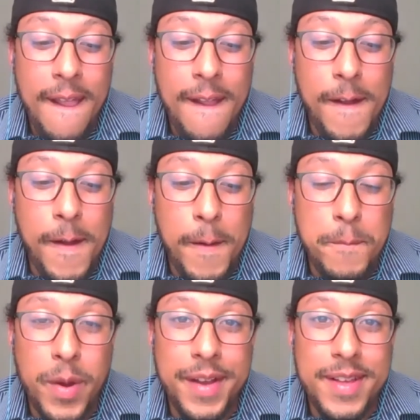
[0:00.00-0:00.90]

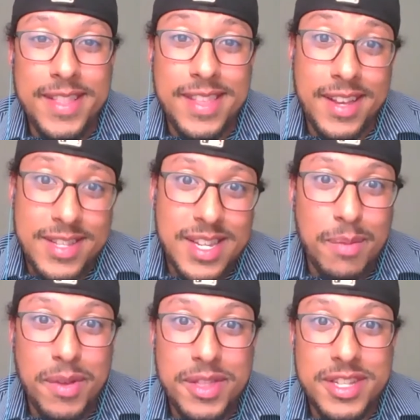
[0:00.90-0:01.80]
But it does
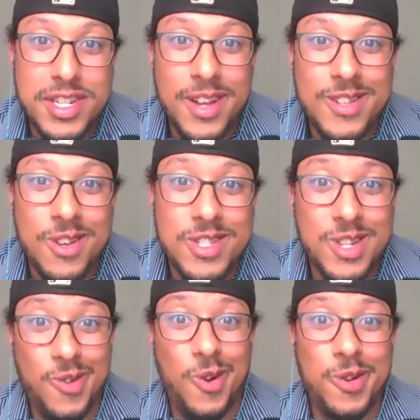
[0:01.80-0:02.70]
seem like the Jays
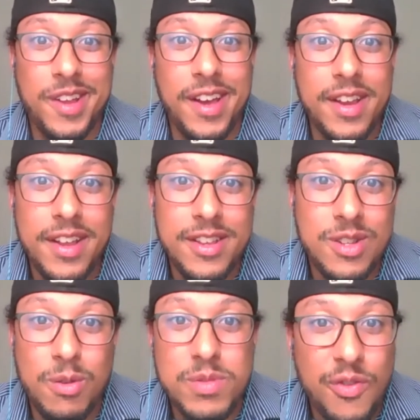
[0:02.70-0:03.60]
still aren't done in
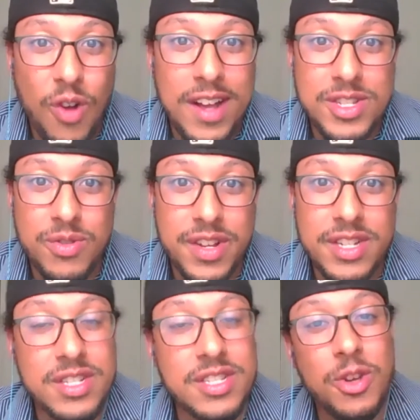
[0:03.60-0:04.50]
terms of roster
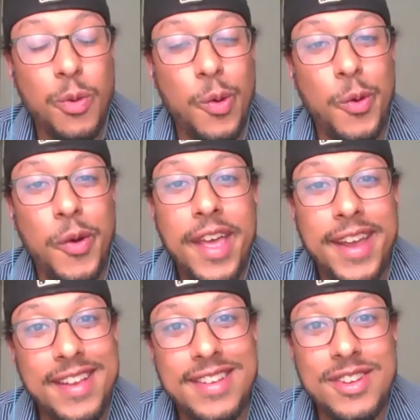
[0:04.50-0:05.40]
addition. So we'll
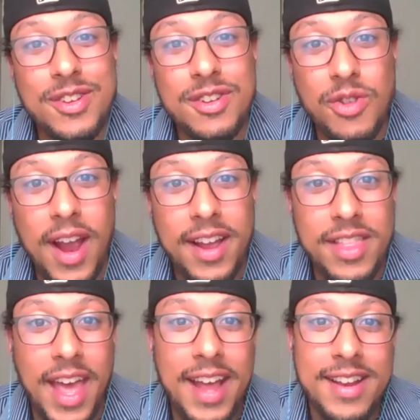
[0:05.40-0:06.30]
continue to track
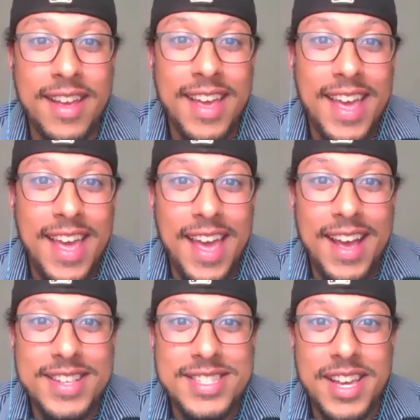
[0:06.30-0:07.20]
that
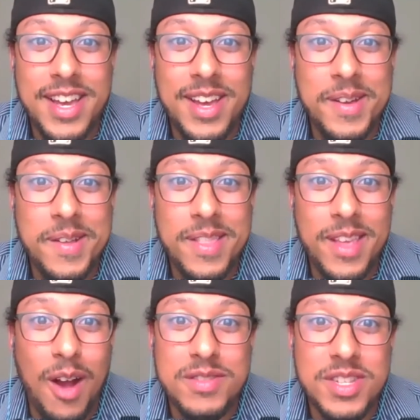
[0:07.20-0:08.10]
as the
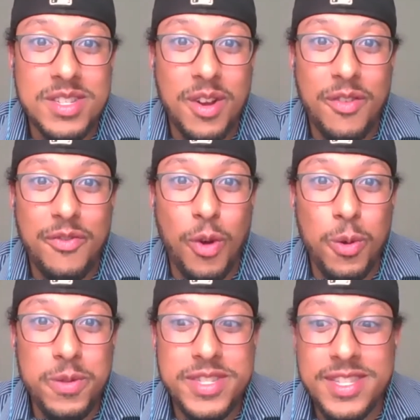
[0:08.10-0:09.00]
offseason
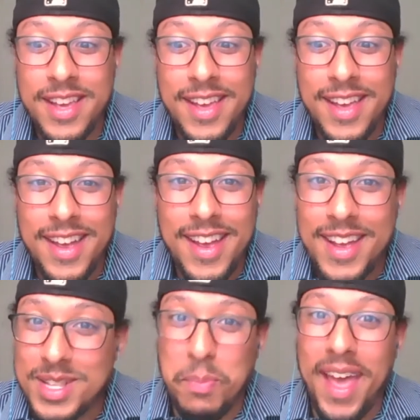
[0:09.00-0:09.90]
unfolds.
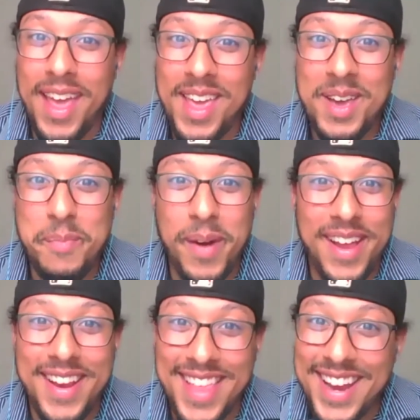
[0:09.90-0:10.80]
It's May,
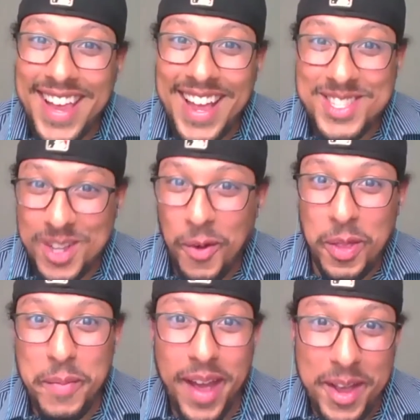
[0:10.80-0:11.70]
but then again, it's
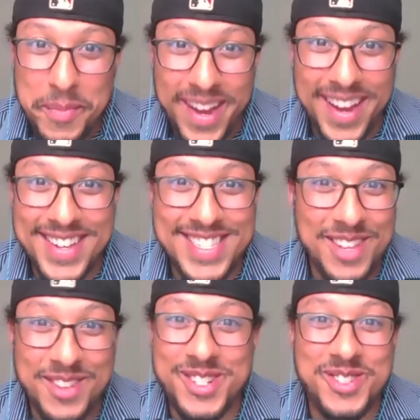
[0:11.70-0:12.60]
only May because
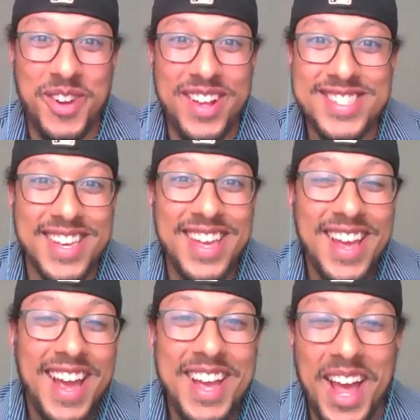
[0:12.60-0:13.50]
there's transit.
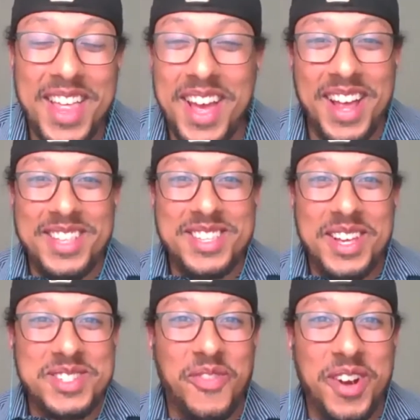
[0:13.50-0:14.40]

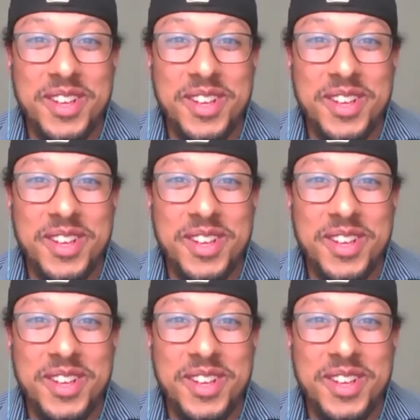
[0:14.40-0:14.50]
It's funny.